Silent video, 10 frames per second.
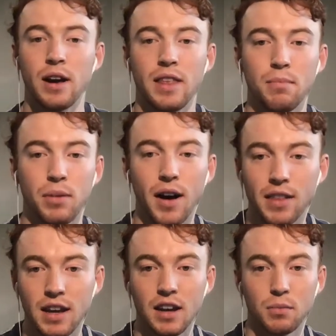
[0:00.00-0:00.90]
And then by
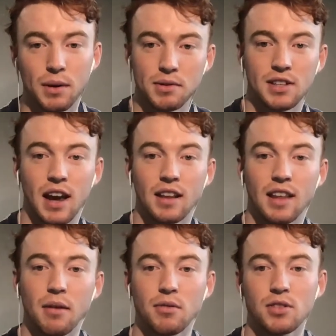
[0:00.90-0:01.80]
the end, we were saying
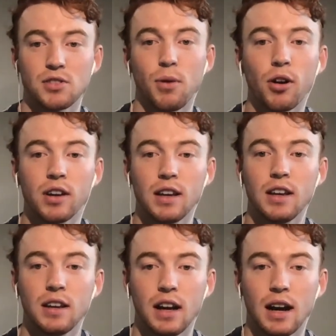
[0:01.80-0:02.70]
they were a
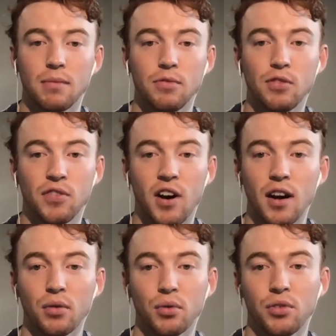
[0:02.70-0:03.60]
smoky for
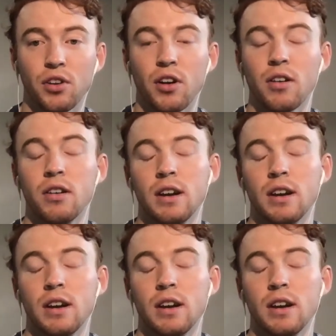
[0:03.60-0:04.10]
finals. So,